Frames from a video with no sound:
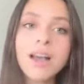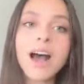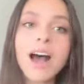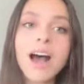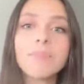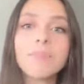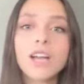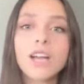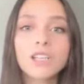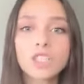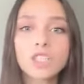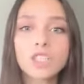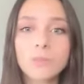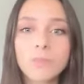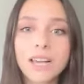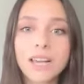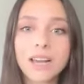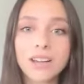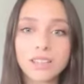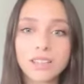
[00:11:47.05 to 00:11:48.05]
um, not just
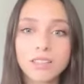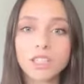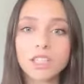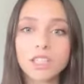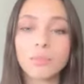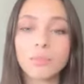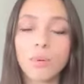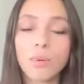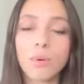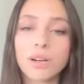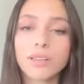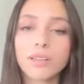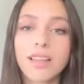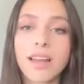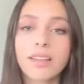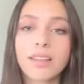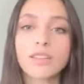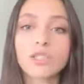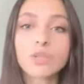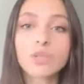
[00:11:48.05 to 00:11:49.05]
because of the support
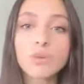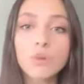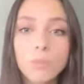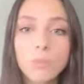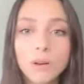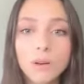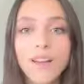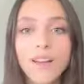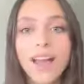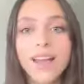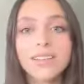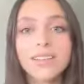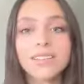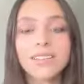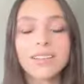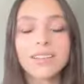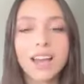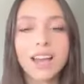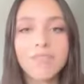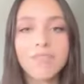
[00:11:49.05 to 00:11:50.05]
that the school provides
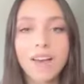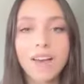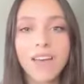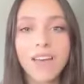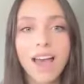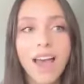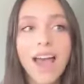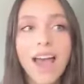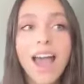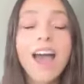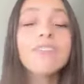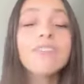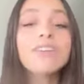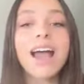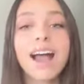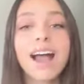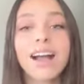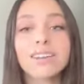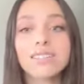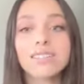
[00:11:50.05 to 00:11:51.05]
and kind of have, having
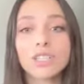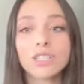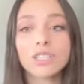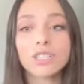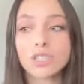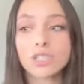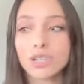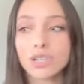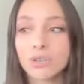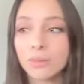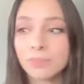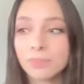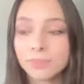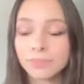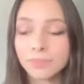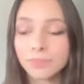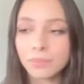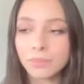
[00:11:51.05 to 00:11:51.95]
access to